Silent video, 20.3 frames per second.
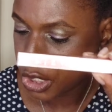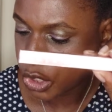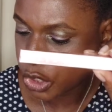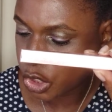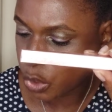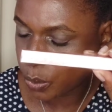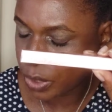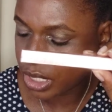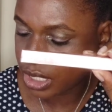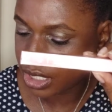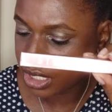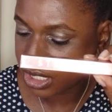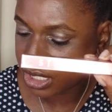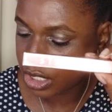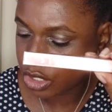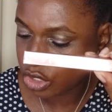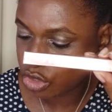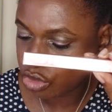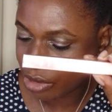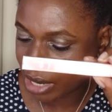so it
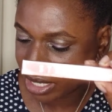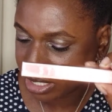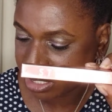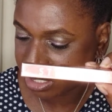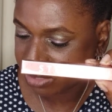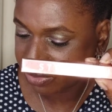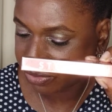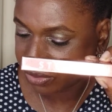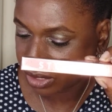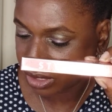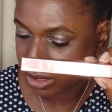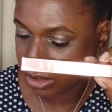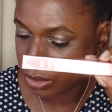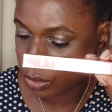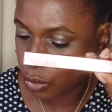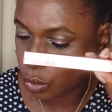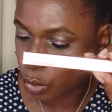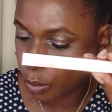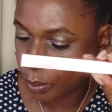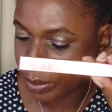doesn't transfer
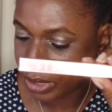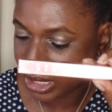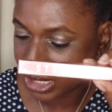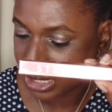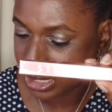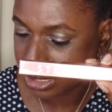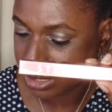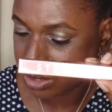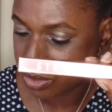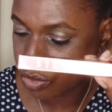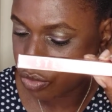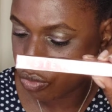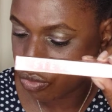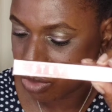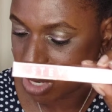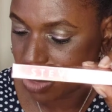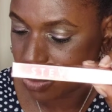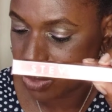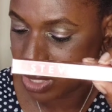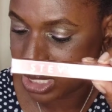or bleed
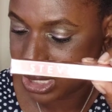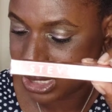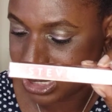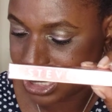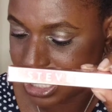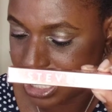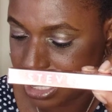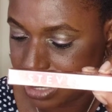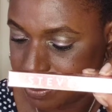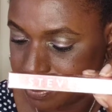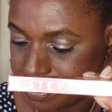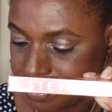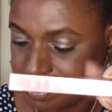throughout the day.